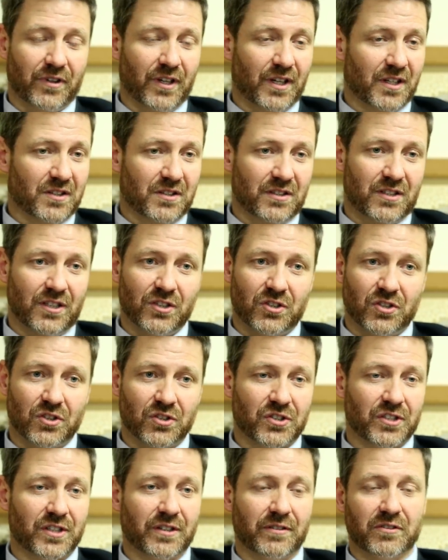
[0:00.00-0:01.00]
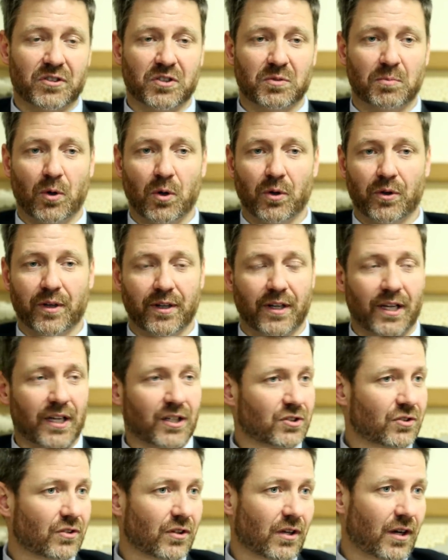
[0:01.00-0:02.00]
got teachers that have spoke at
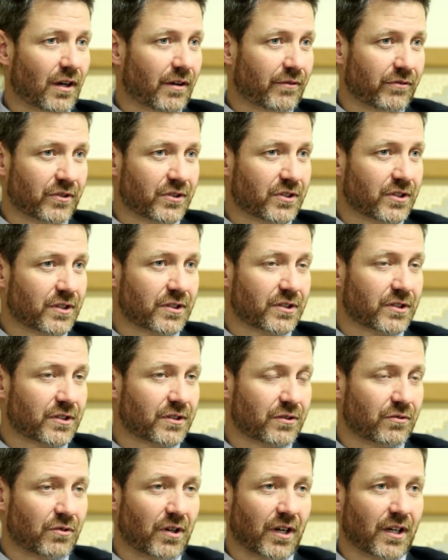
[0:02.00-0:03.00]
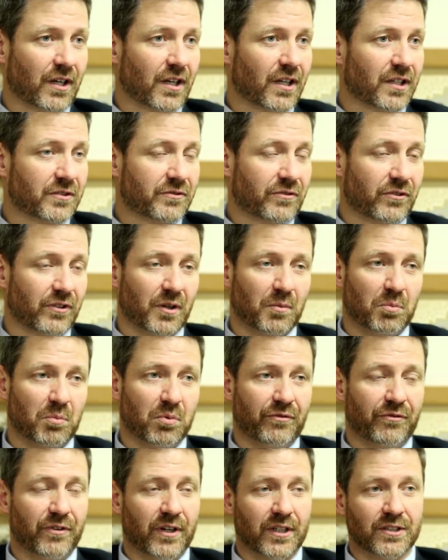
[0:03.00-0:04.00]
national conferences and recognized for their
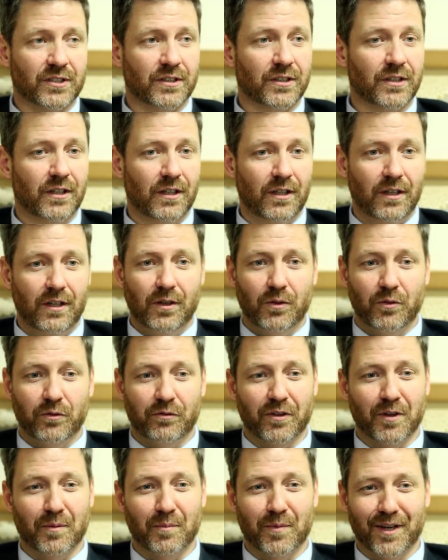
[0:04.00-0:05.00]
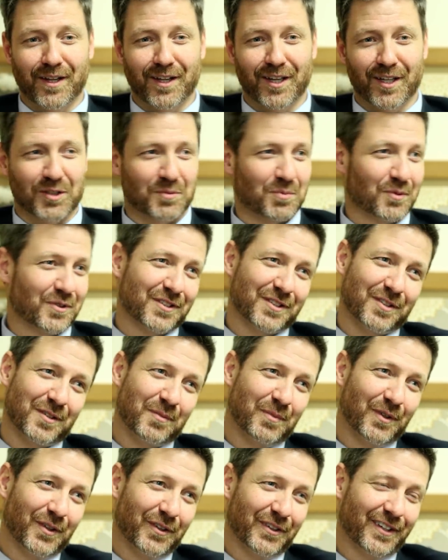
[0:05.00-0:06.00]
profession. We've got many experts in the
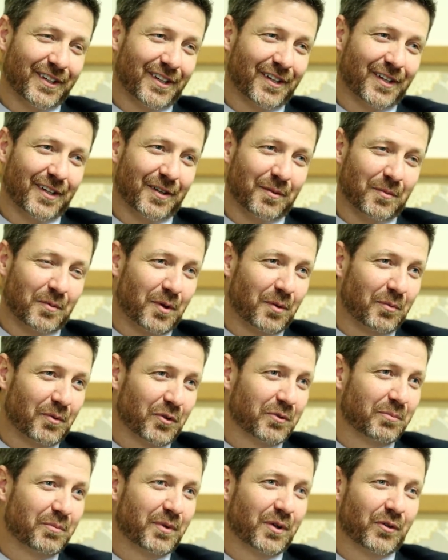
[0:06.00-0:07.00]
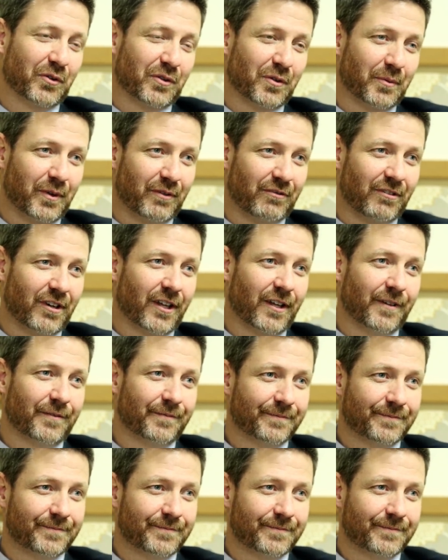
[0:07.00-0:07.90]
building and I'm humbled to be with them every day.